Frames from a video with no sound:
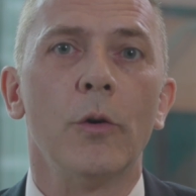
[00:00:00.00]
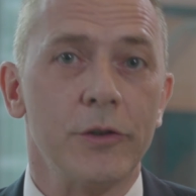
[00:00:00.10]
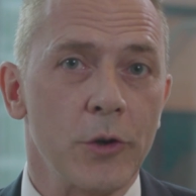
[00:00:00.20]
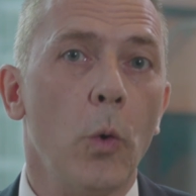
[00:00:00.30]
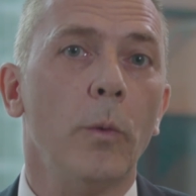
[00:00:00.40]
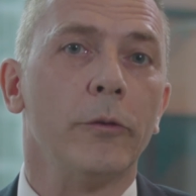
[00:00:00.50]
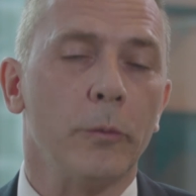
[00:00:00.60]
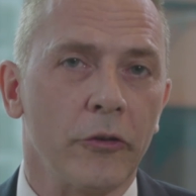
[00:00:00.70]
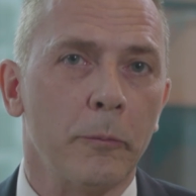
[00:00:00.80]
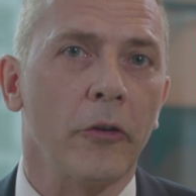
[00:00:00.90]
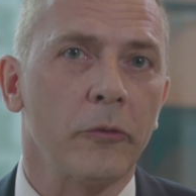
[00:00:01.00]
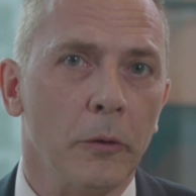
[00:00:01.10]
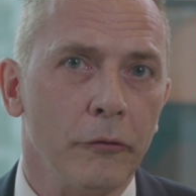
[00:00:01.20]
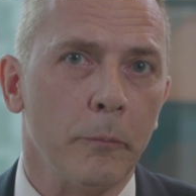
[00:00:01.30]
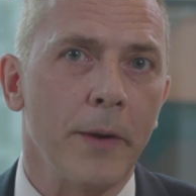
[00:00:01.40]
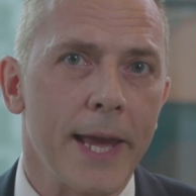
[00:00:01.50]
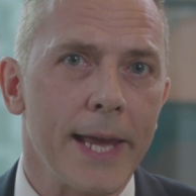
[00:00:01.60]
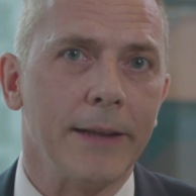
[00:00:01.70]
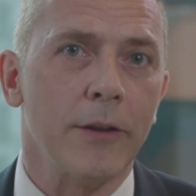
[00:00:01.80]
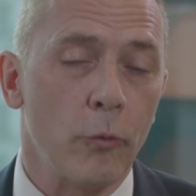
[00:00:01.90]
who is always responsible for
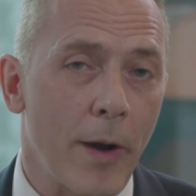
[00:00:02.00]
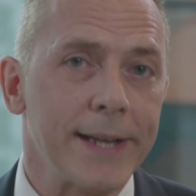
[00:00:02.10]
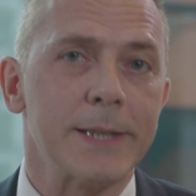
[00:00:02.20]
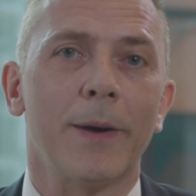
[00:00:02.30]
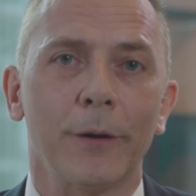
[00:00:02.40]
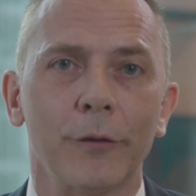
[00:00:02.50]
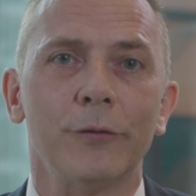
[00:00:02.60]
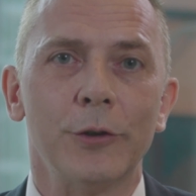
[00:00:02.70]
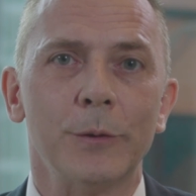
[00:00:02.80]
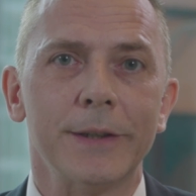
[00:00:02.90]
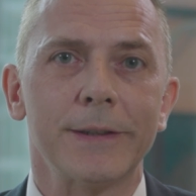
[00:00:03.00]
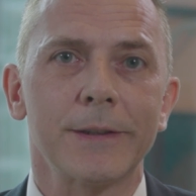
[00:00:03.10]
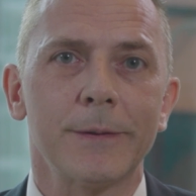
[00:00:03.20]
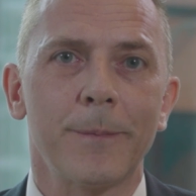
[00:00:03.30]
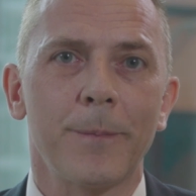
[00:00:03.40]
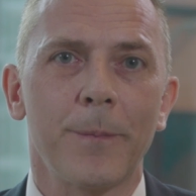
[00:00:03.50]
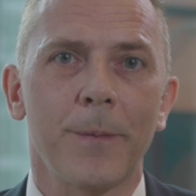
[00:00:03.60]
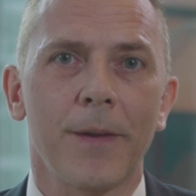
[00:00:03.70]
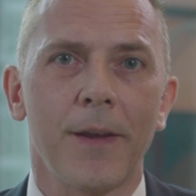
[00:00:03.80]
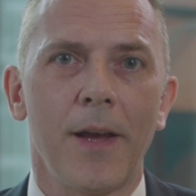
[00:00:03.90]
paying the right amount of duties.
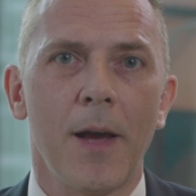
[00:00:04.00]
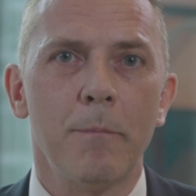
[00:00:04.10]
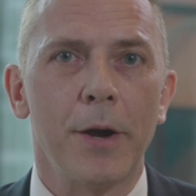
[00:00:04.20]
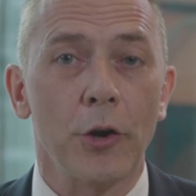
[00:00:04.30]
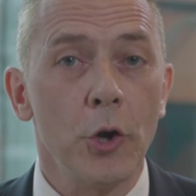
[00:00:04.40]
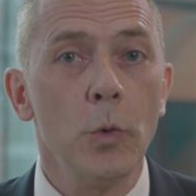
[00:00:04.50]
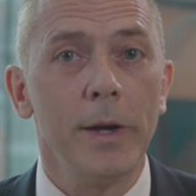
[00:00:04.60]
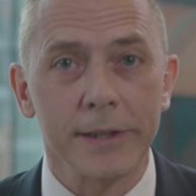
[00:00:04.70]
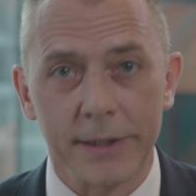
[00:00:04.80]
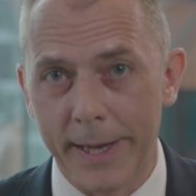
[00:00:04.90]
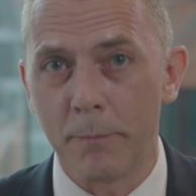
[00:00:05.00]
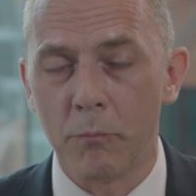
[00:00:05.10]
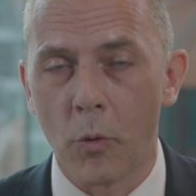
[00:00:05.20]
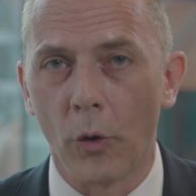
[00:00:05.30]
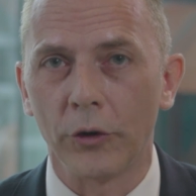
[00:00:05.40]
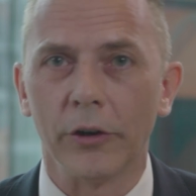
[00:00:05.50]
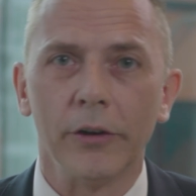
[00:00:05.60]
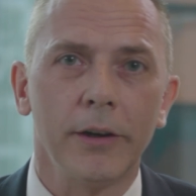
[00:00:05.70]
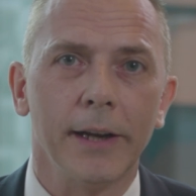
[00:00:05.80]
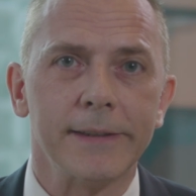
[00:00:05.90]
But who is the
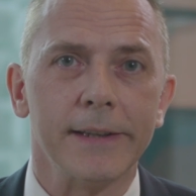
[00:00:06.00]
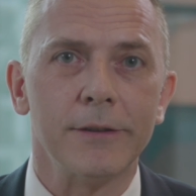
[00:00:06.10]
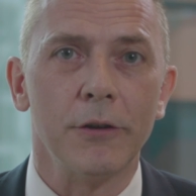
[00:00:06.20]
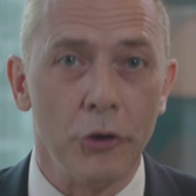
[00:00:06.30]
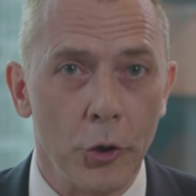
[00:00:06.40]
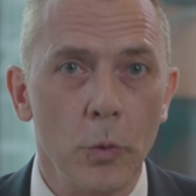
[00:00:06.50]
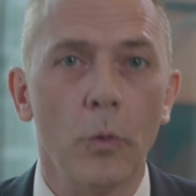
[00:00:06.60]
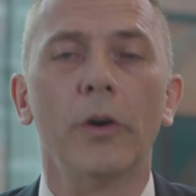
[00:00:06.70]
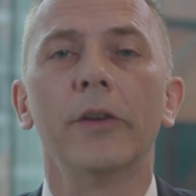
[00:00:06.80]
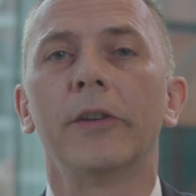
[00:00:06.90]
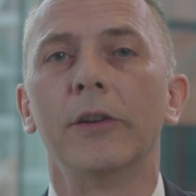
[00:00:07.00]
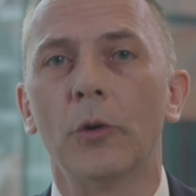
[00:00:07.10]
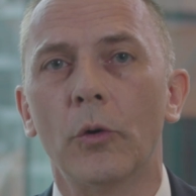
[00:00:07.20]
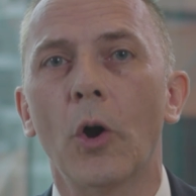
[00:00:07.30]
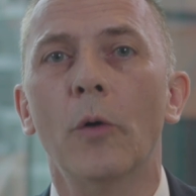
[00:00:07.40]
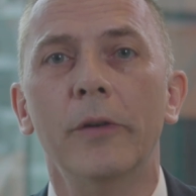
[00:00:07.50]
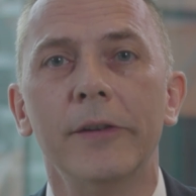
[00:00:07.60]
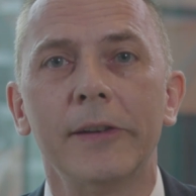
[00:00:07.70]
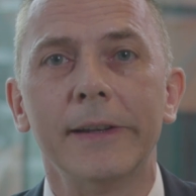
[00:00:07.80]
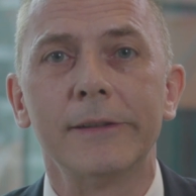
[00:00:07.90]
importer? Is it you or is it your
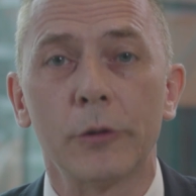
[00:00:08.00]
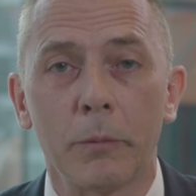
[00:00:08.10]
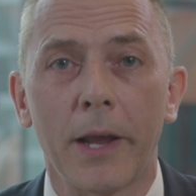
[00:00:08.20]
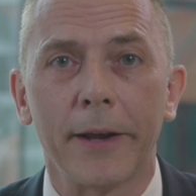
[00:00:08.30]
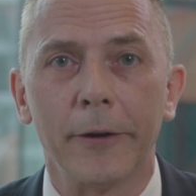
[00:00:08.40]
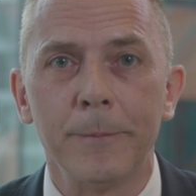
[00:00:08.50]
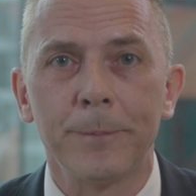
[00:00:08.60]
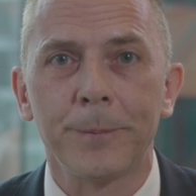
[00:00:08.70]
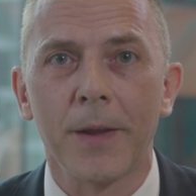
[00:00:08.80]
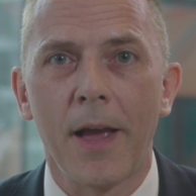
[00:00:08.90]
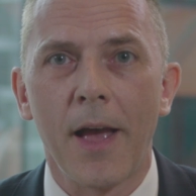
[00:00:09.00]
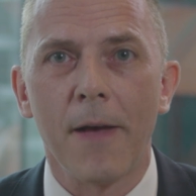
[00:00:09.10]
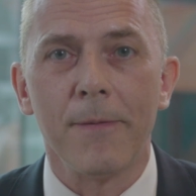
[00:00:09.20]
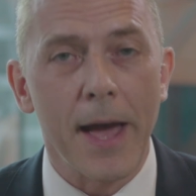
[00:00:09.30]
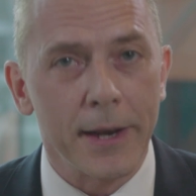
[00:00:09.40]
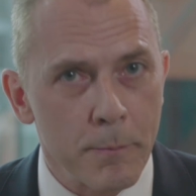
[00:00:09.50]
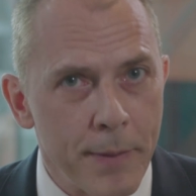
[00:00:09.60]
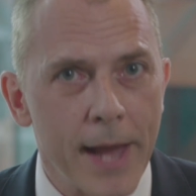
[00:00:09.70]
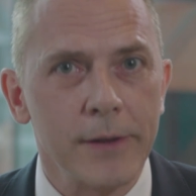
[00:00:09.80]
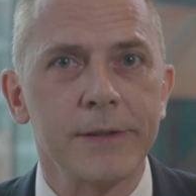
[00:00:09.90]
overseas supplier? That
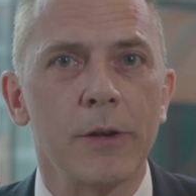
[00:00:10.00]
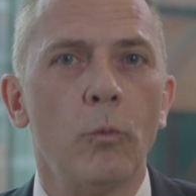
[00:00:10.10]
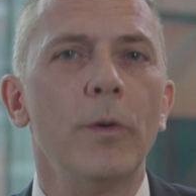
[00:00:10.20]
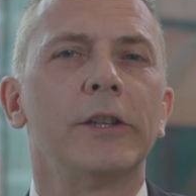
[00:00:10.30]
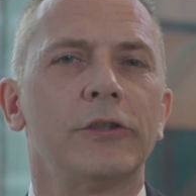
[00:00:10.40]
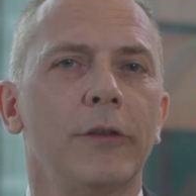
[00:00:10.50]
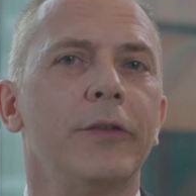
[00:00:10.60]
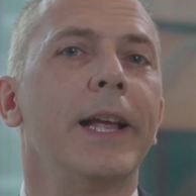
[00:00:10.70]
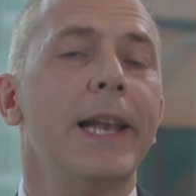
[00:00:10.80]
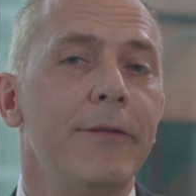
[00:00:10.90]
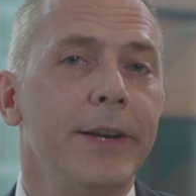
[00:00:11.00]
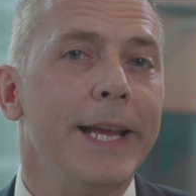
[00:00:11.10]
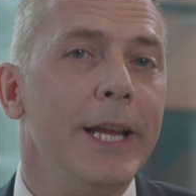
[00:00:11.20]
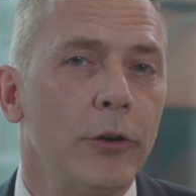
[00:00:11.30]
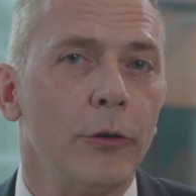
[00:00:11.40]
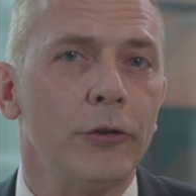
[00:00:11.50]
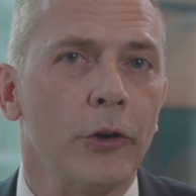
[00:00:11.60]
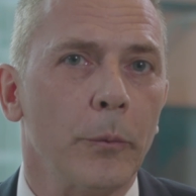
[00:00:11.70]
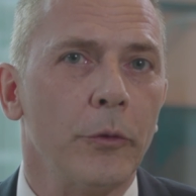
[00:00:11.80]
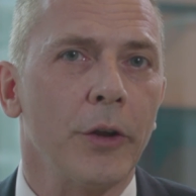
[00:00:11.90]
depends on which of the 11
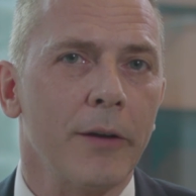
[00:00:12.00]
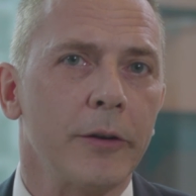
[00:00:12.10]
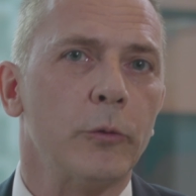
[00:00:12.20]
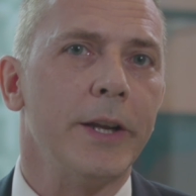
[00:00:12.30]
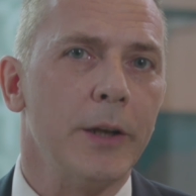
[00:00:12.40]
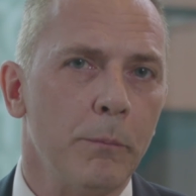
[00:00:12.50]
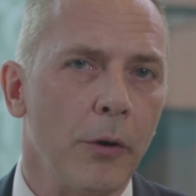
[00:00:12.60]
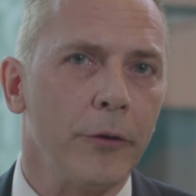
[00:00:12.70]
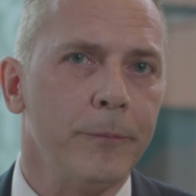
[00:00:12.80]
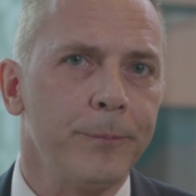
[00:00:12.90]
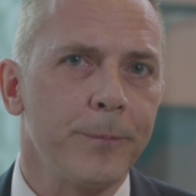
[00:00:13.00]
Incoterms you have agreed upon.